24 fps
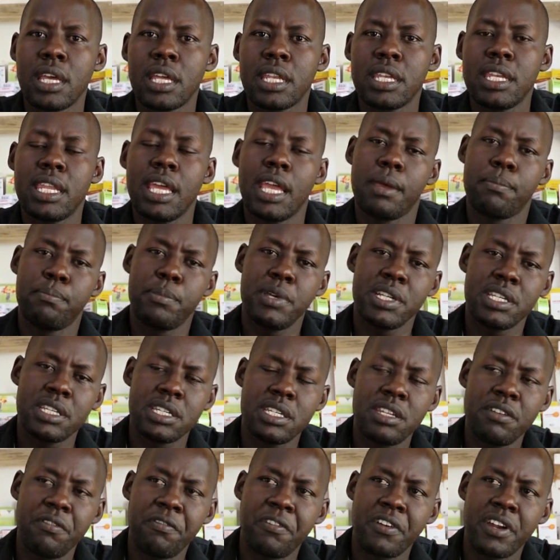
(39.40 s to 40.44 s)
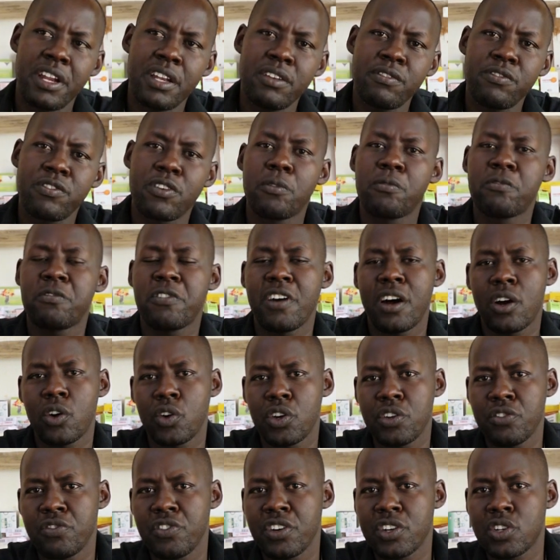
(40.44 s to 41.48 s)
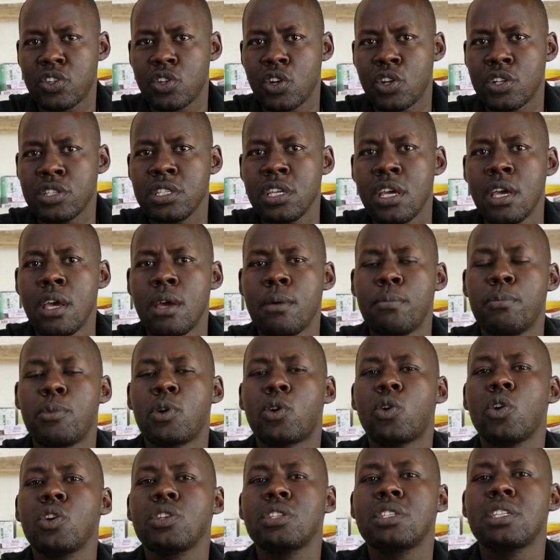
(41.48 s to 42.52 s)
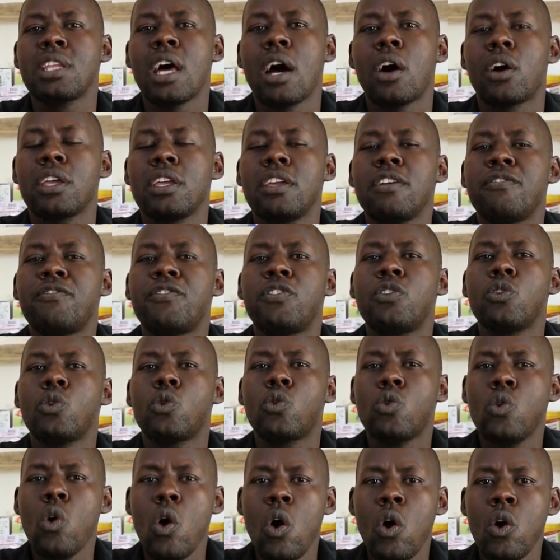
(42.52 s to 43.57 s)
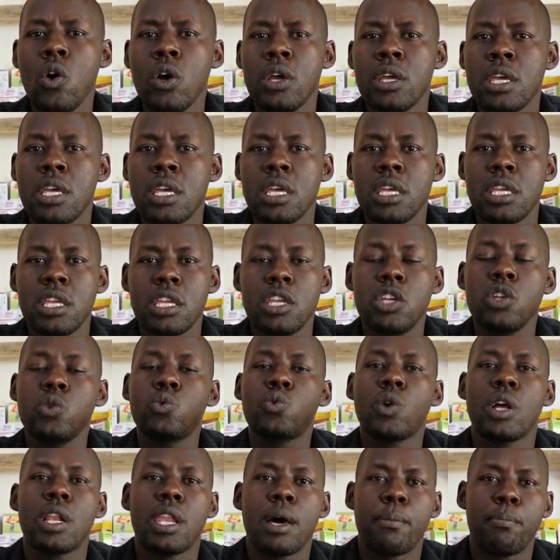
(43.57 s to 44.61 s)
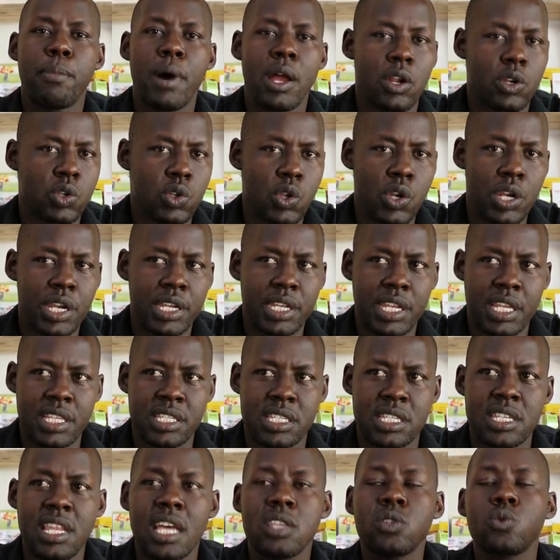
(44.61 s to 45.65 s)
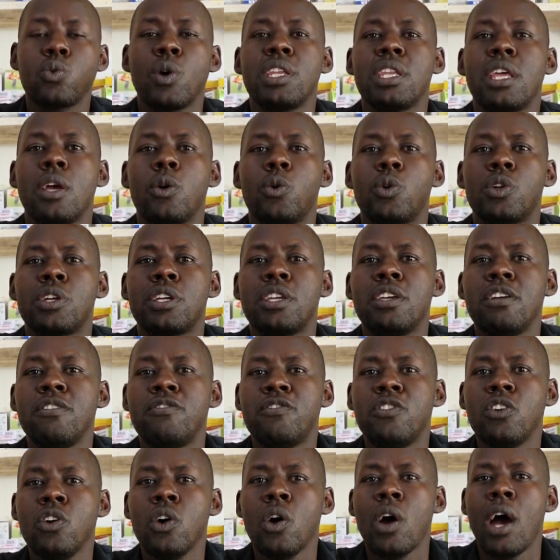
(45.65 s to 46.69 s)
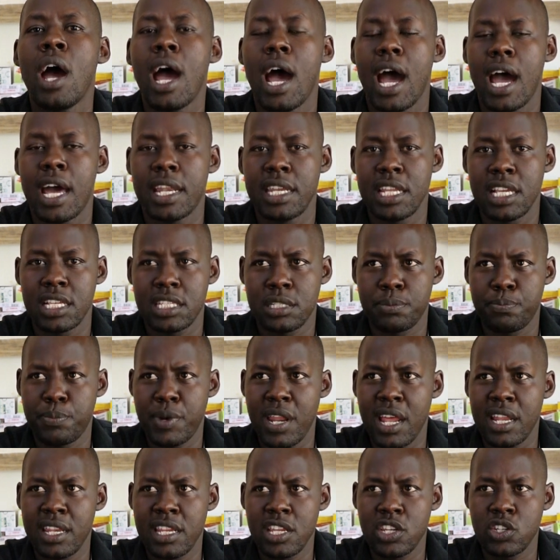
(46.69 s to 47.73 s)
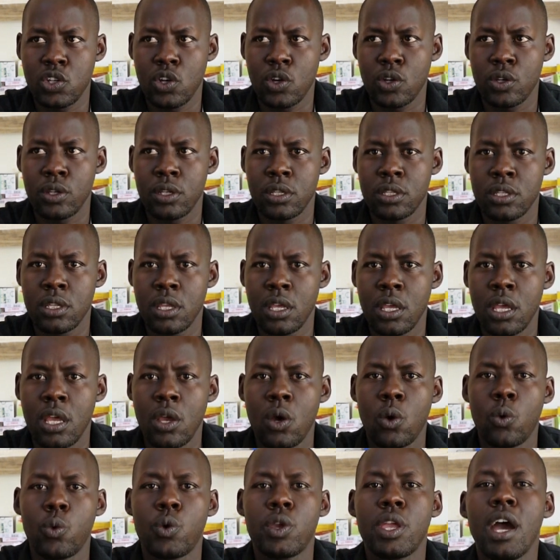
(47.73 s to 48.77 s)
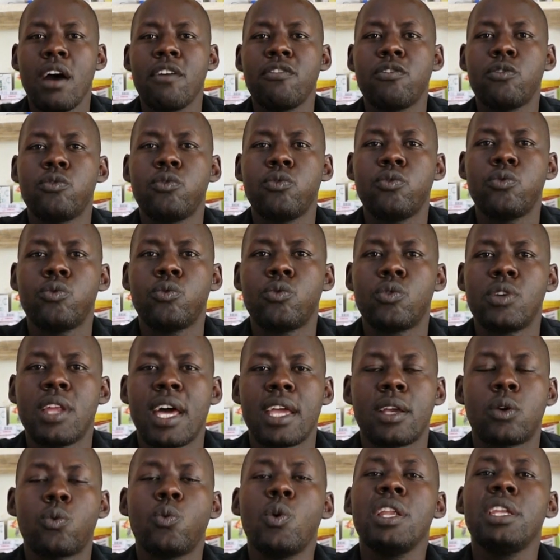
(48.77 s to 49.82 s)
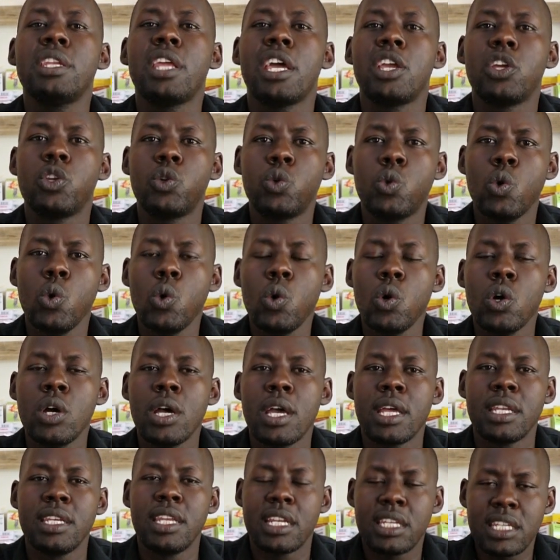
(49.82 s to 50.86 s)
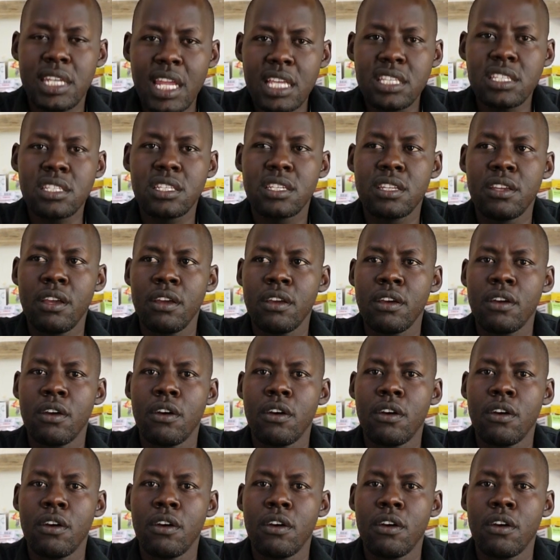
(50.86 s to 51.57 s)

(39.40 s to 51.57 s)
they're a bit different from fungal infections because now if you go into a laboratory test, that's when they will give you an explanation. We have, like when they do the test